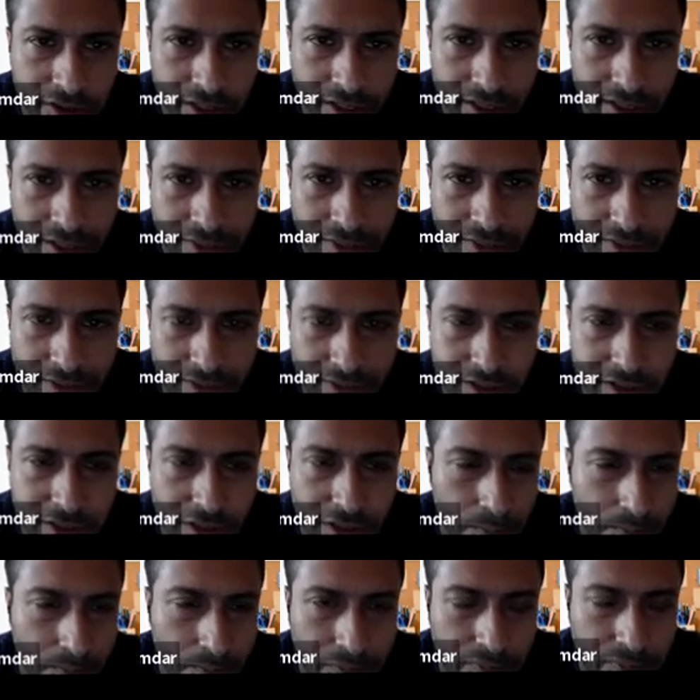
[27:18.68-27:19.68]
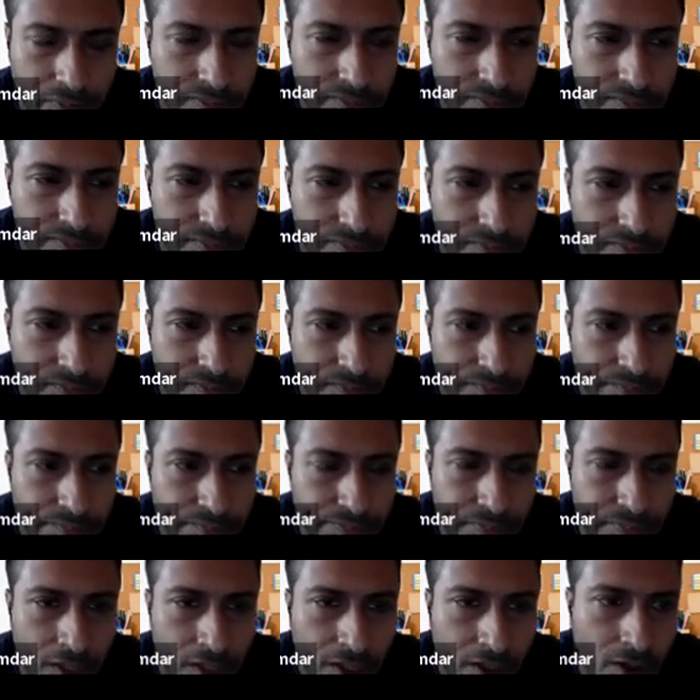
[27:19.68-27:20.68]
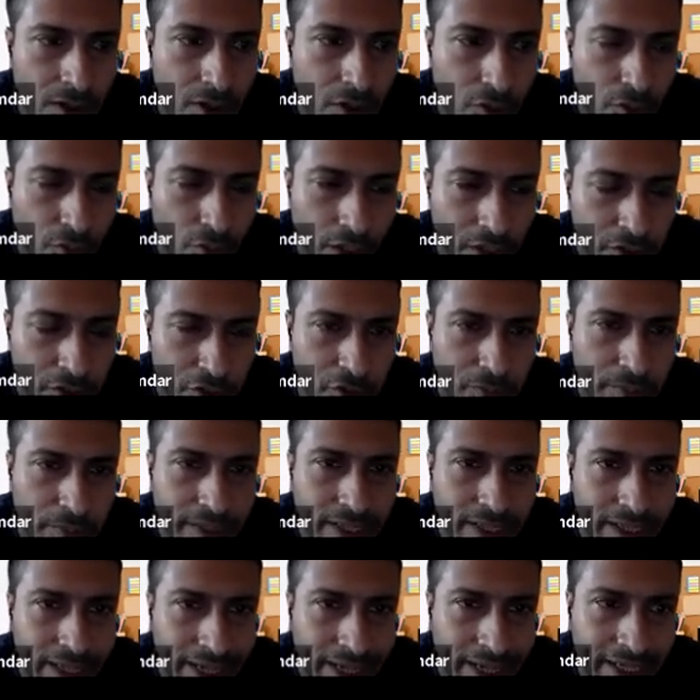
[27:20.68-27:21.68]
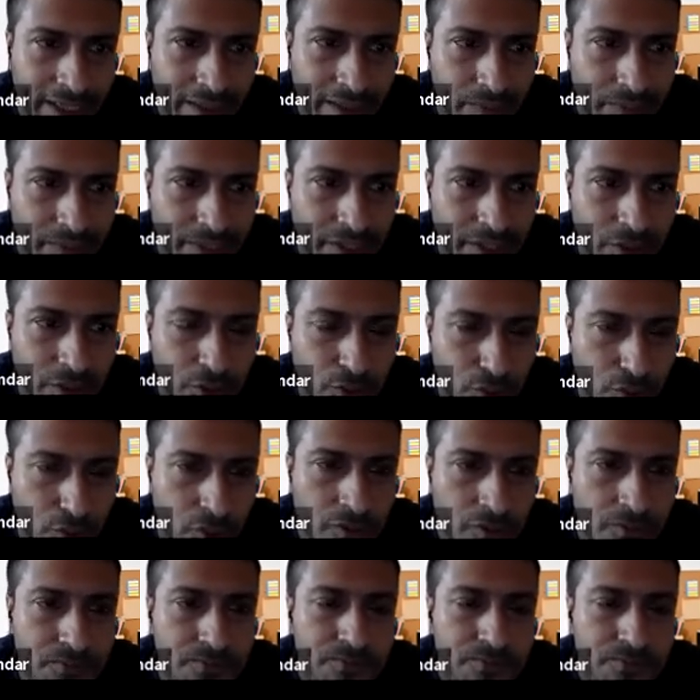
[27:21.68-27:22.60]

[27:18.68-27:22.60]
in the first hop. What would be NB2?